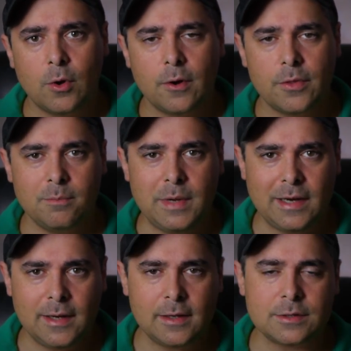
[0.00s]
what are the
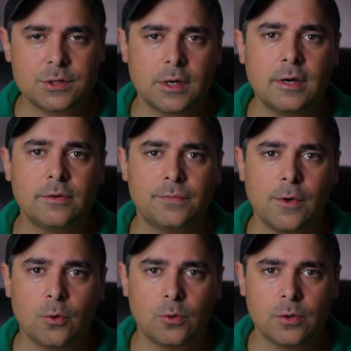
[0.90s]
meanings of
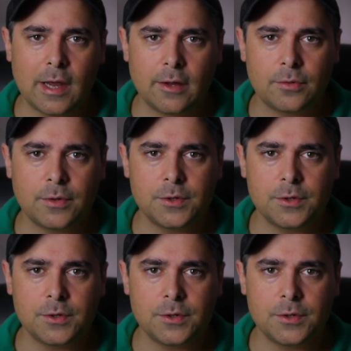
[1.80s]
focal length,